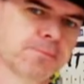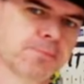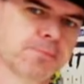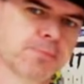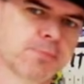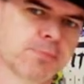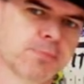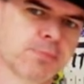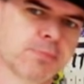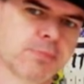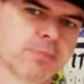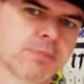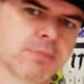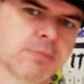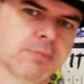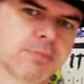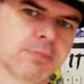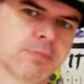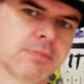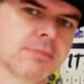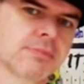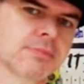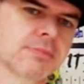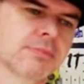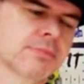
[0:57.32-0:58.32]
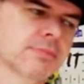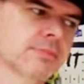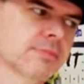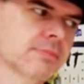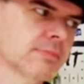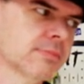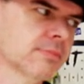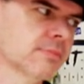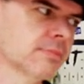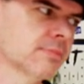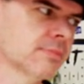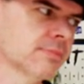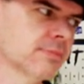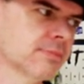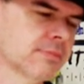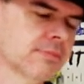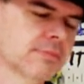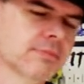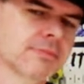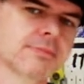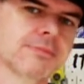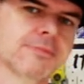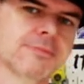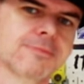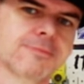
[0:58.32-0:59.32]

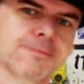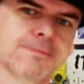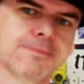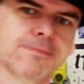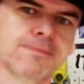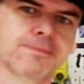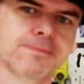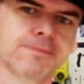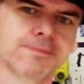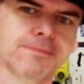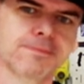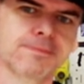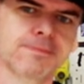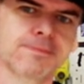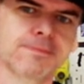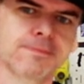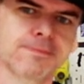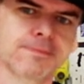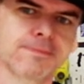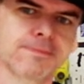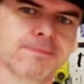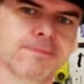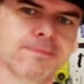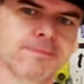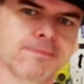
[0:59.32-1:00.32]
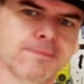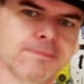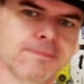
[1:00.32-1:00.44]
No words are spoken by the person on screen.